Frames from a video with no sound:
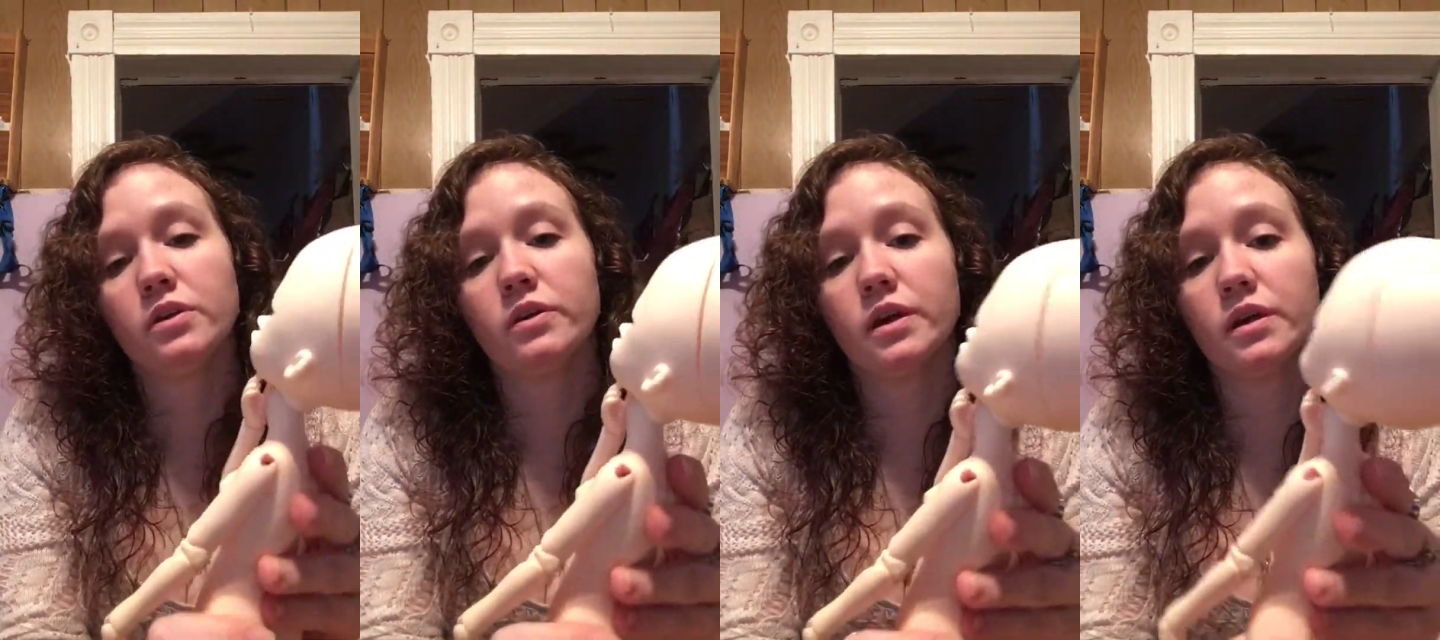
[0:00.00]

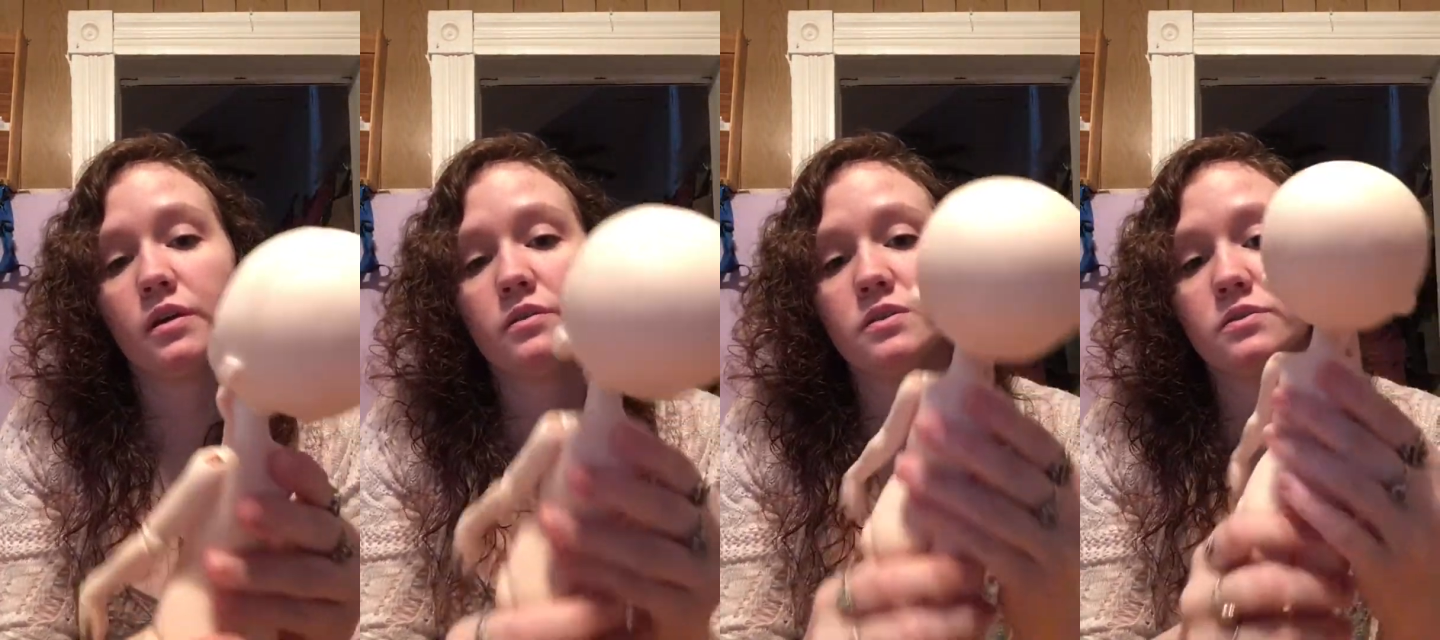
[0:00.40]

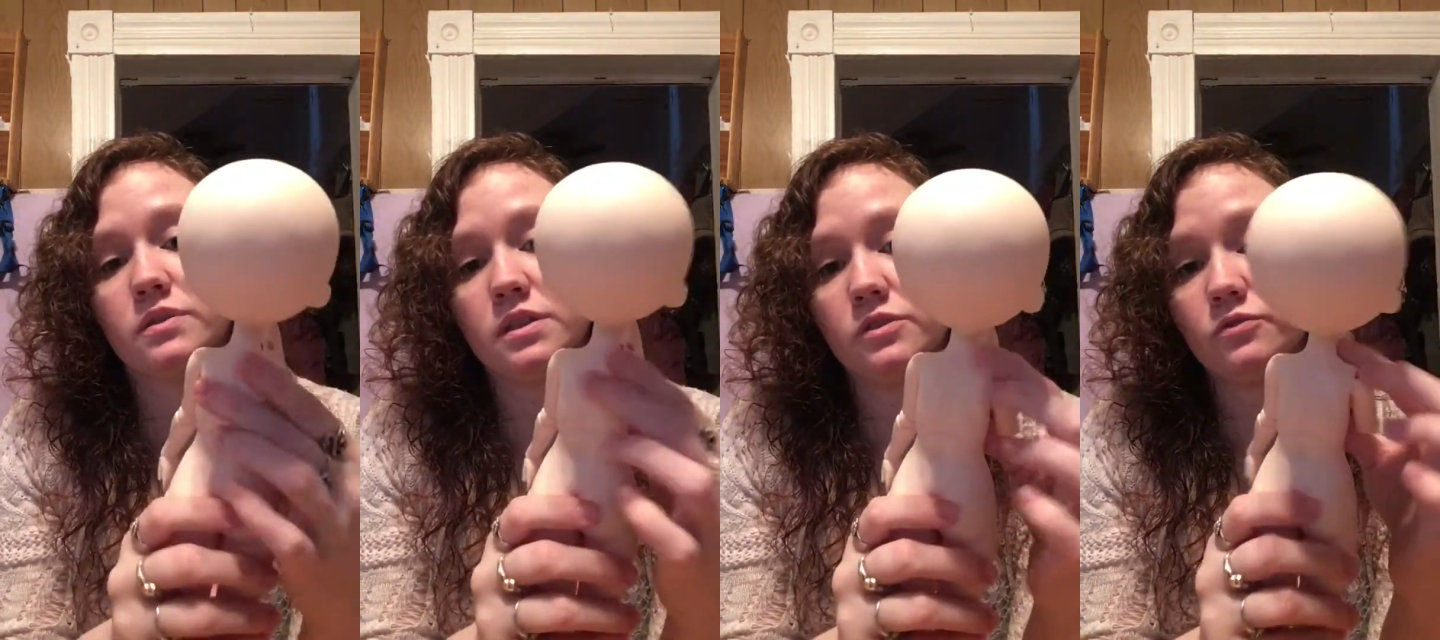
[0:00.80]
Okay, so
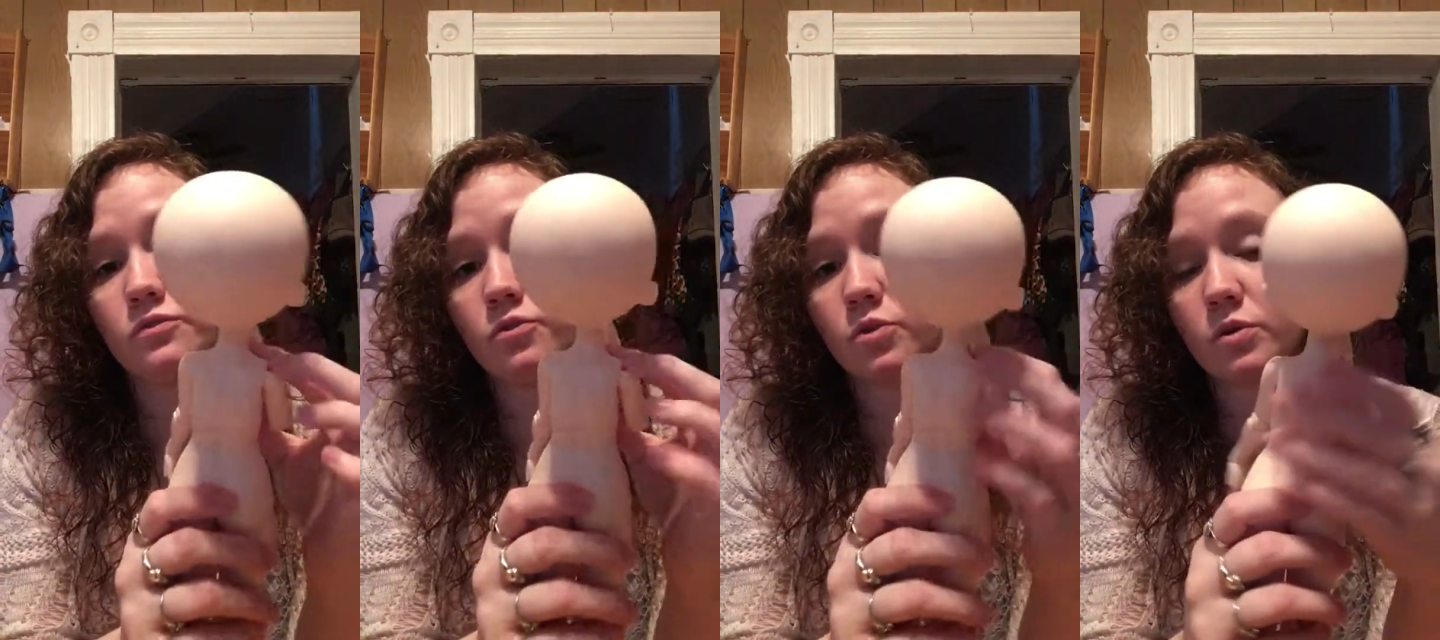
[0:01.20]
leaning
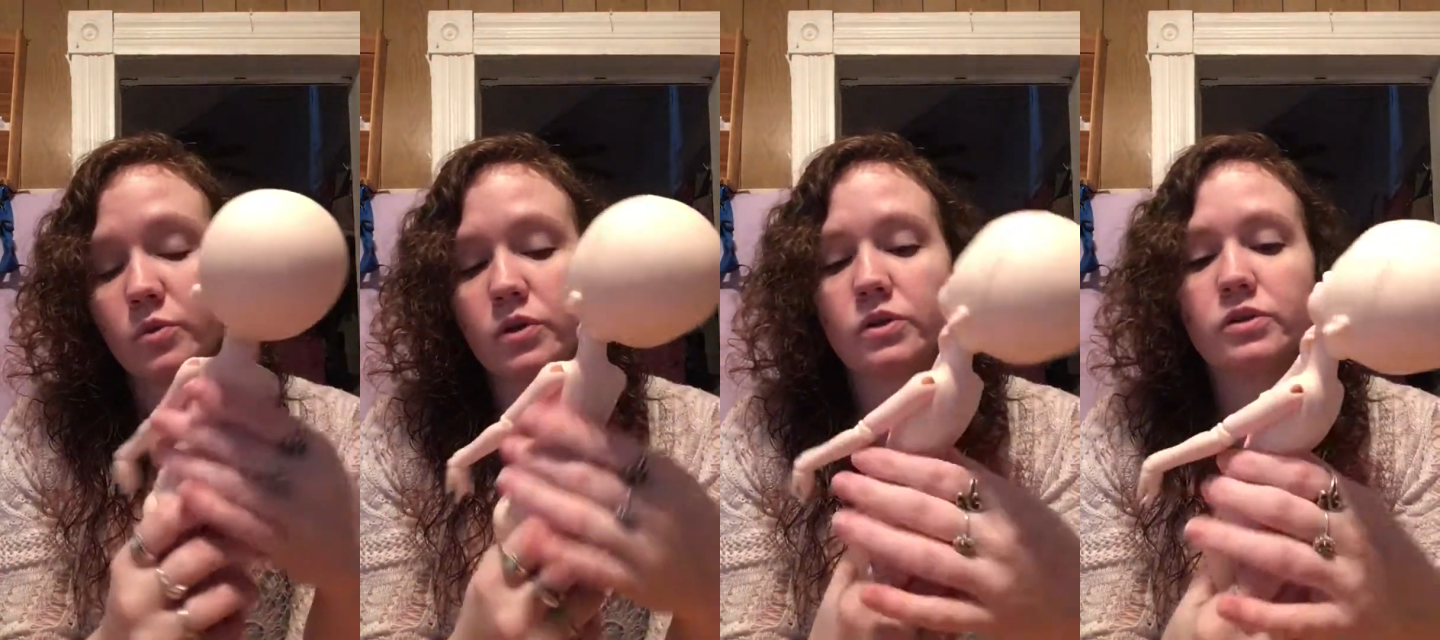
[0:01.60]

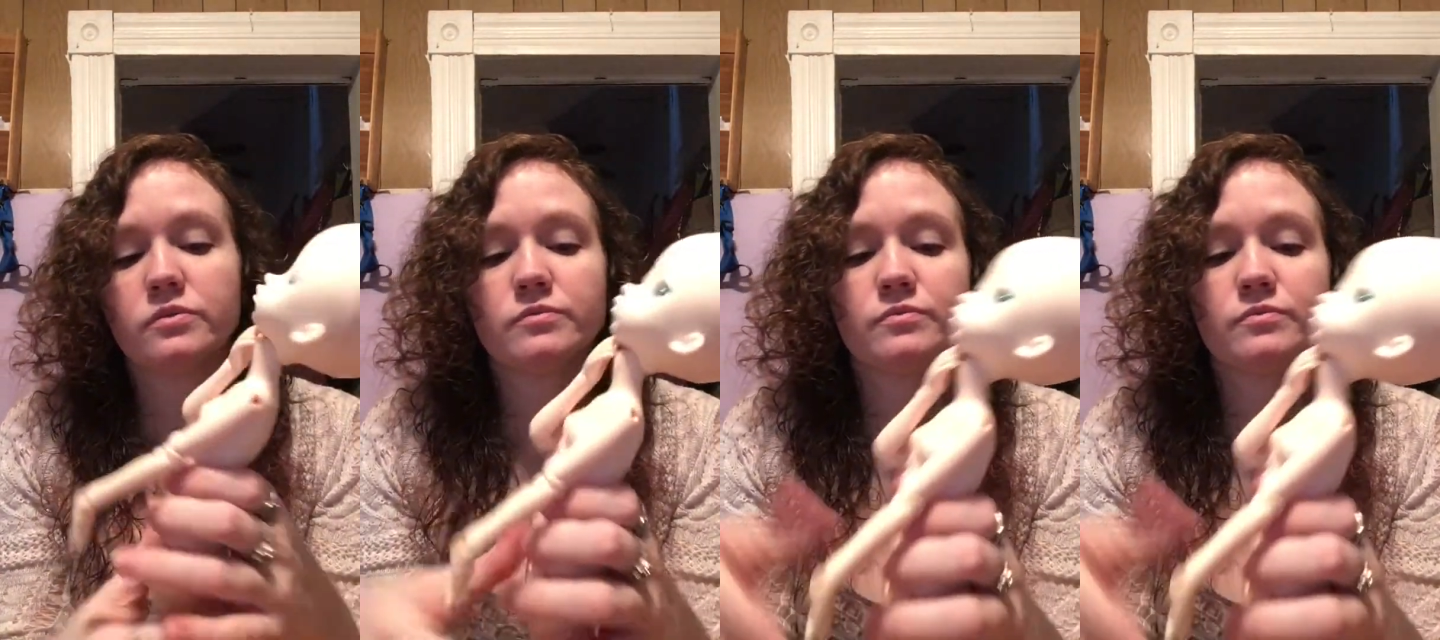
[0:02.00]
forward.